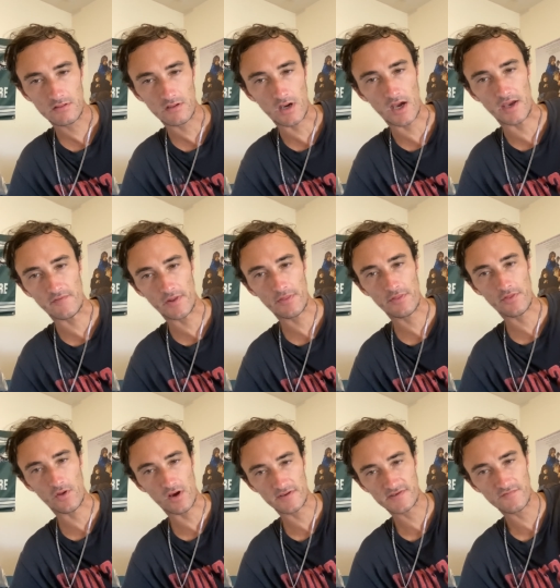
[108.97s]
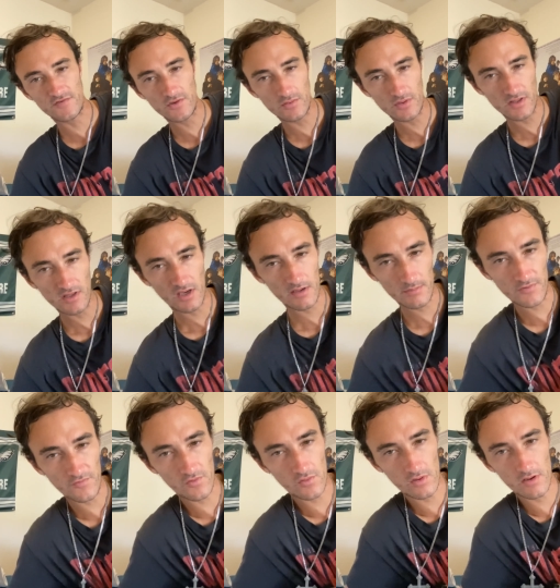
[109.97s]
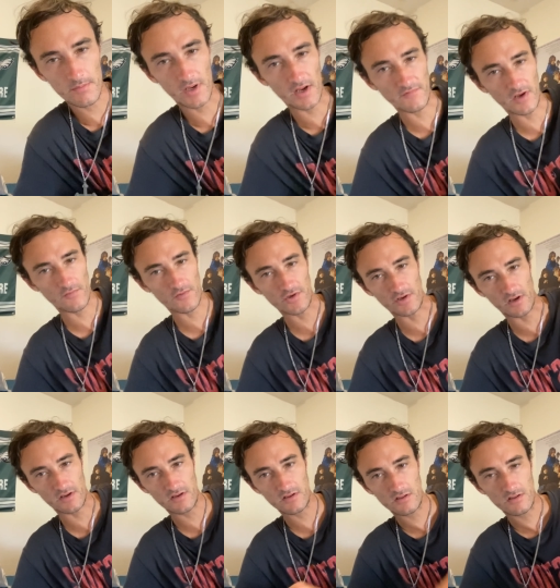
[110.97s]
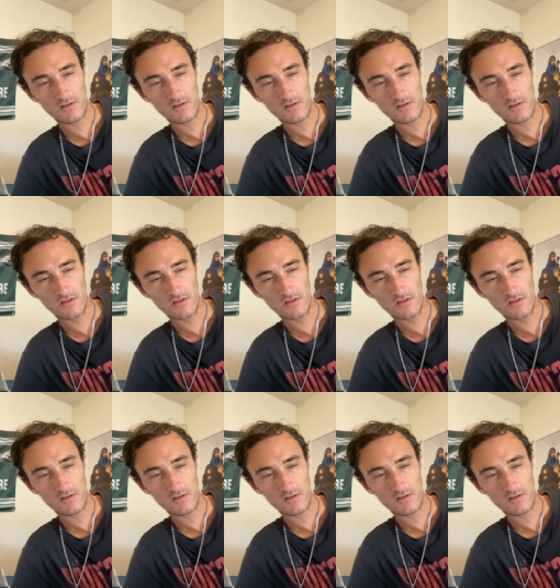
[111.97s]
I have had thoughts of doing that before, but I've never done it.